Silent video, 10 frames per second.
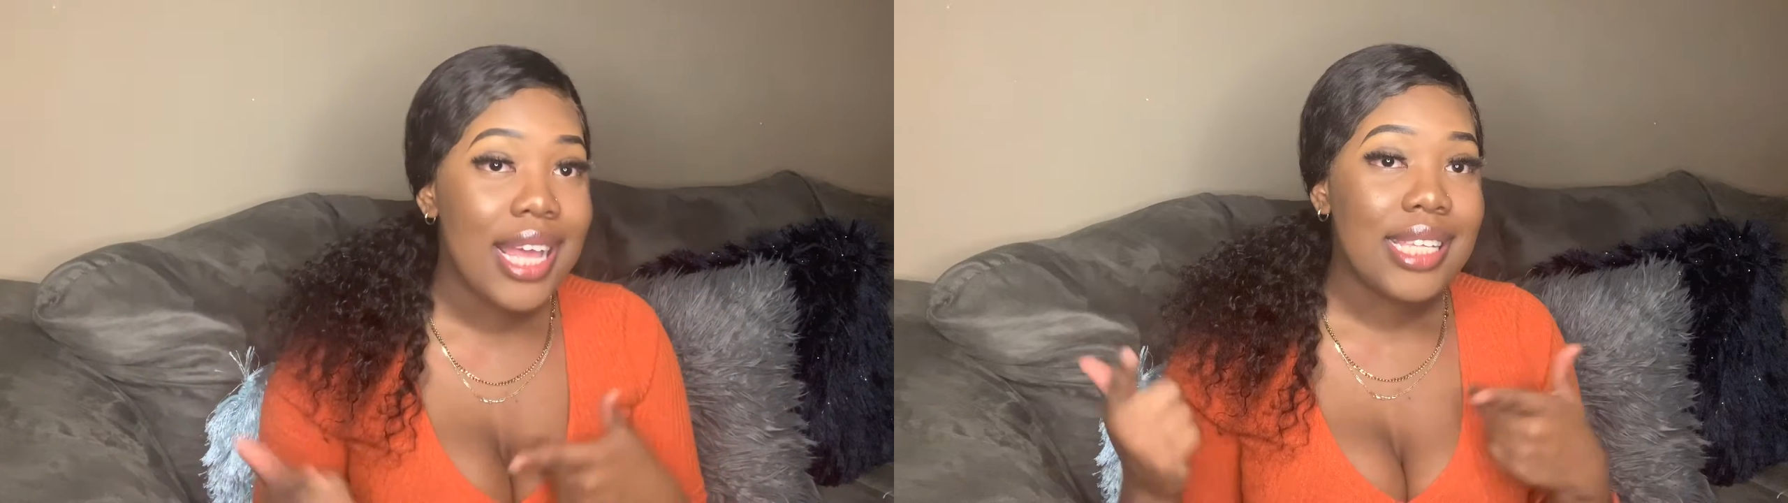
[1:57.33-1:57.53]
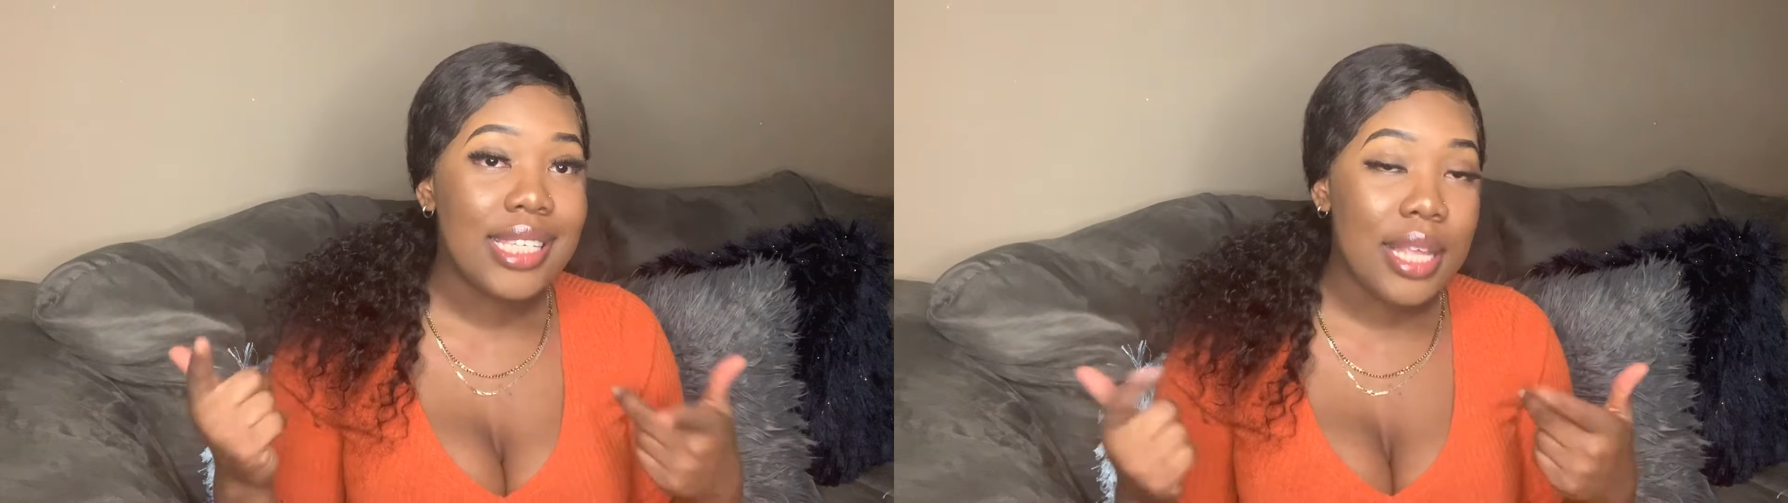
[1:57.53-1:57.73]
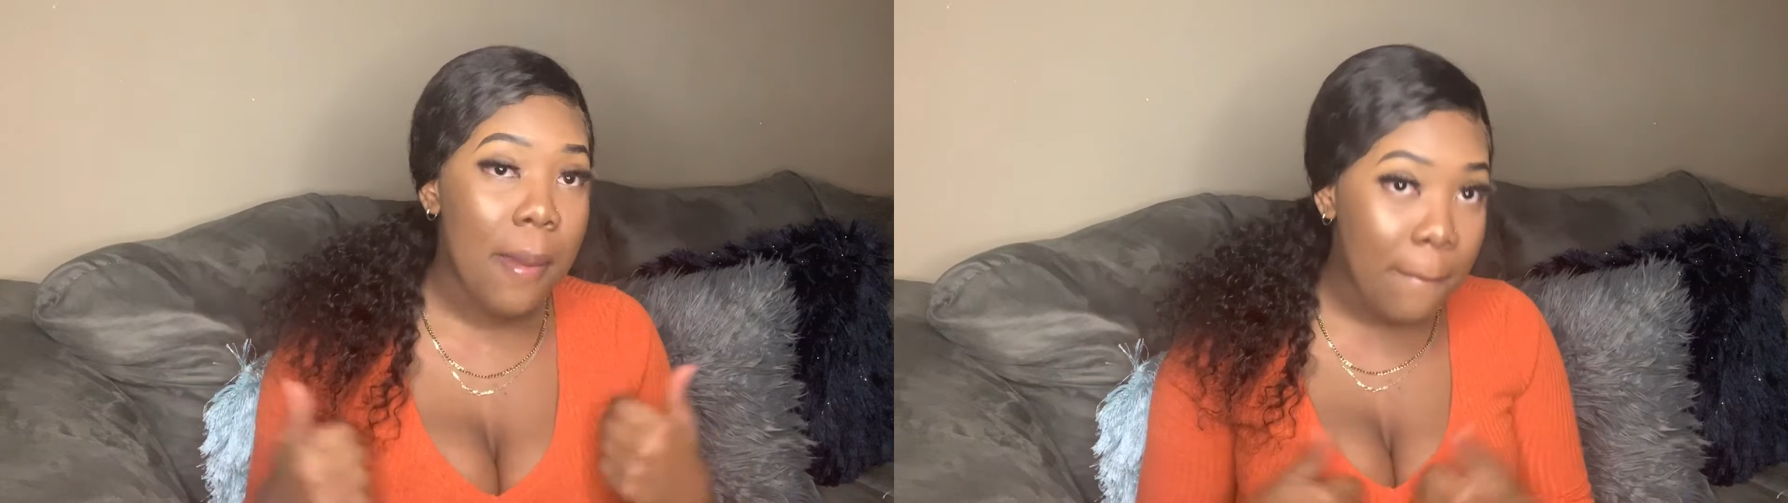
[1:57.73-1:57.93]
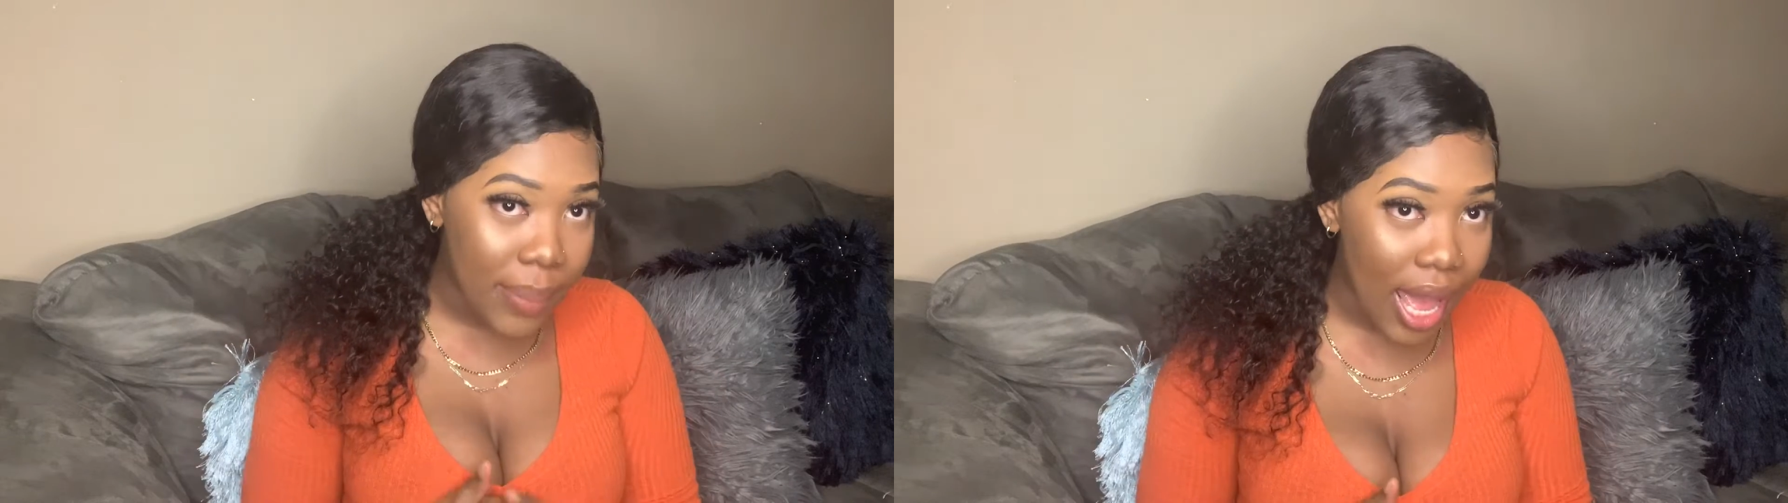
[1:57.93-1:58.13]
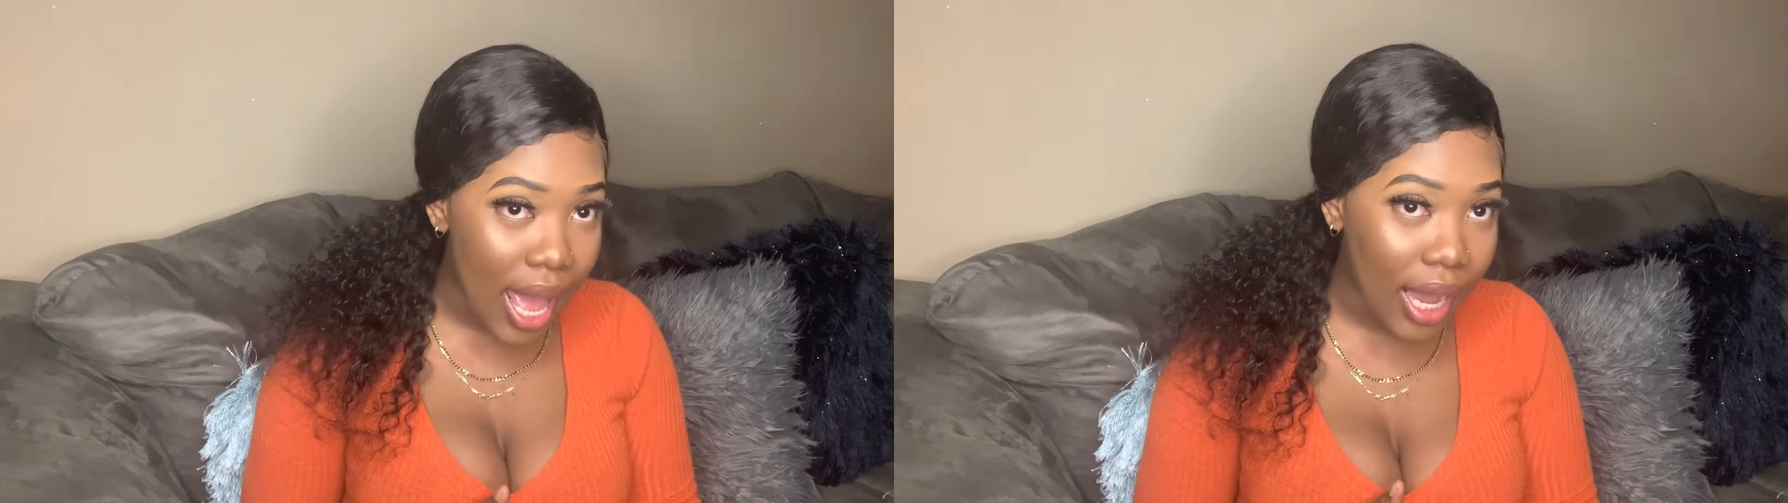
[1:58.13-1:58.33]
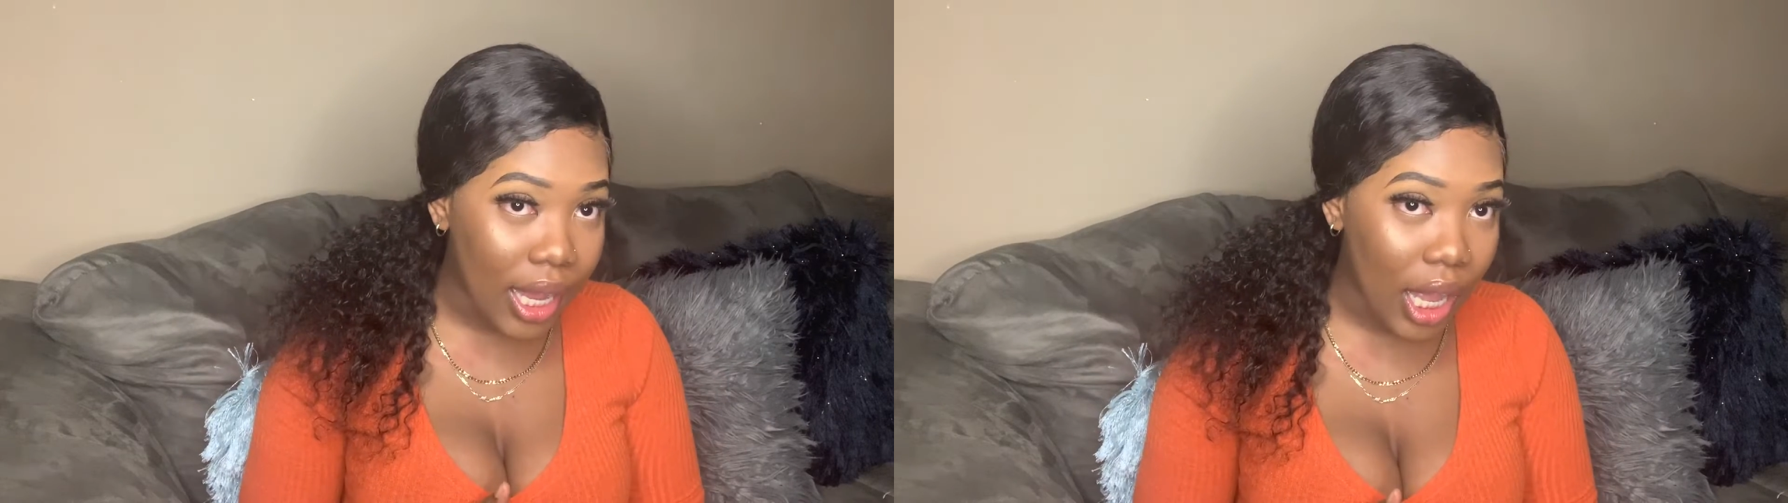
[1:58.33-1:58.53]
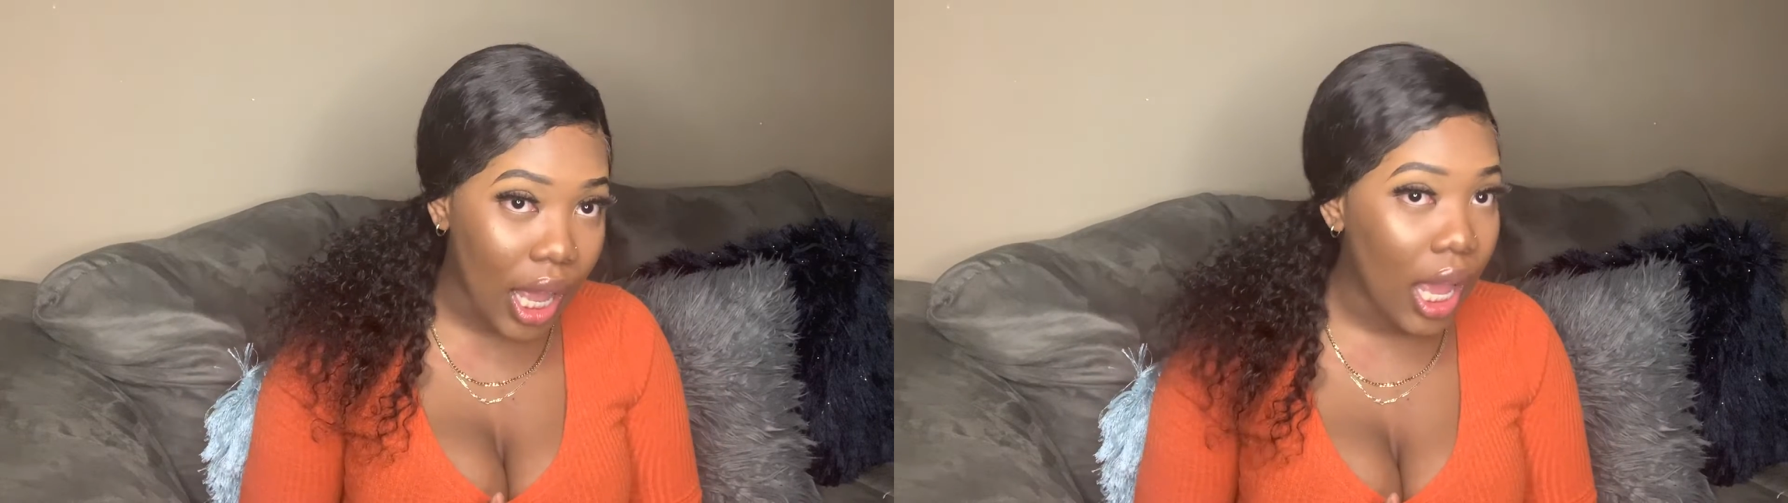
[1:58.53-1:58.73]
sit back,